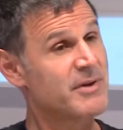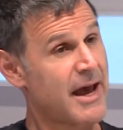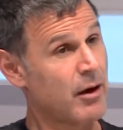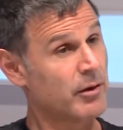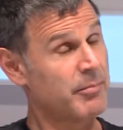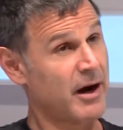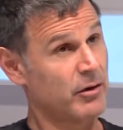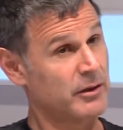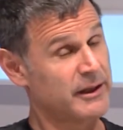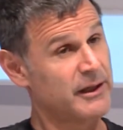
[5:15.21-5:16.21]
down
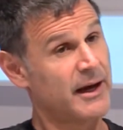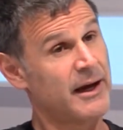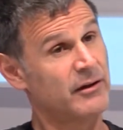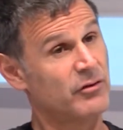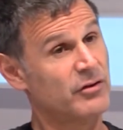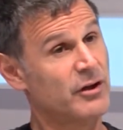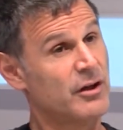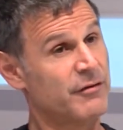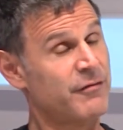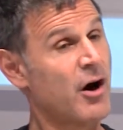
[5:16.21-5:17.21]
apparently, and
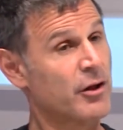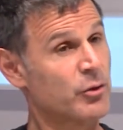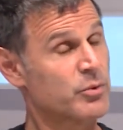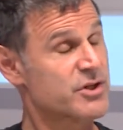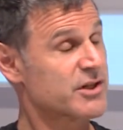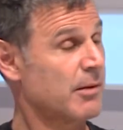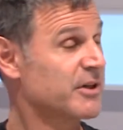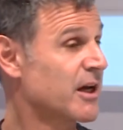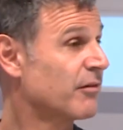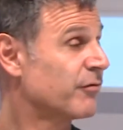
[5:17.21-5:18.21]
the father was
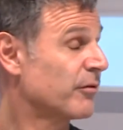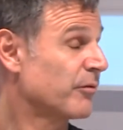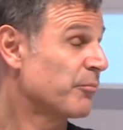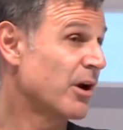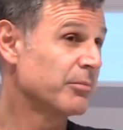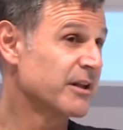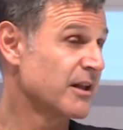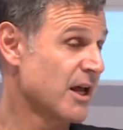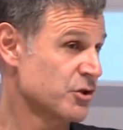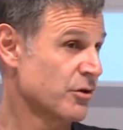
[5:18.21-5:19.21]
coming down for probably the
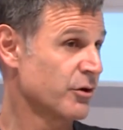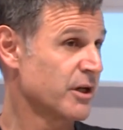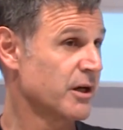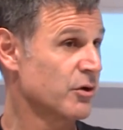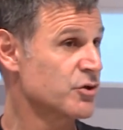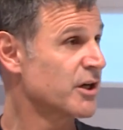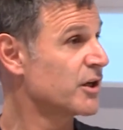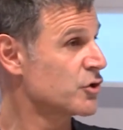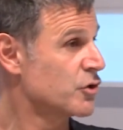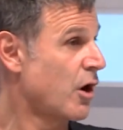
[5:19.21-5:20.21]
last 30 years, and
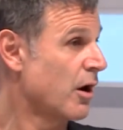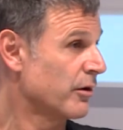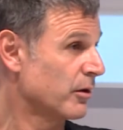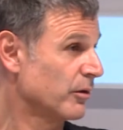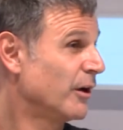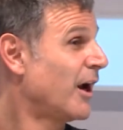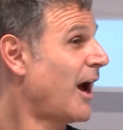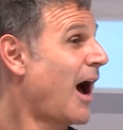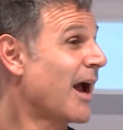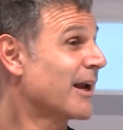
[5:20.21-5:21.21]
his daughter,
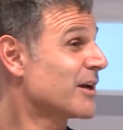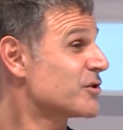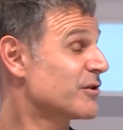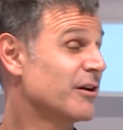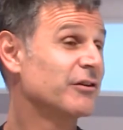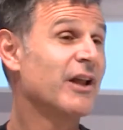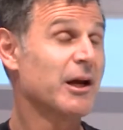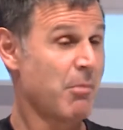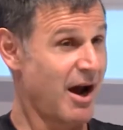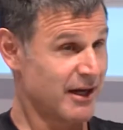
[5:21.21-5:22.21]
I guess, like my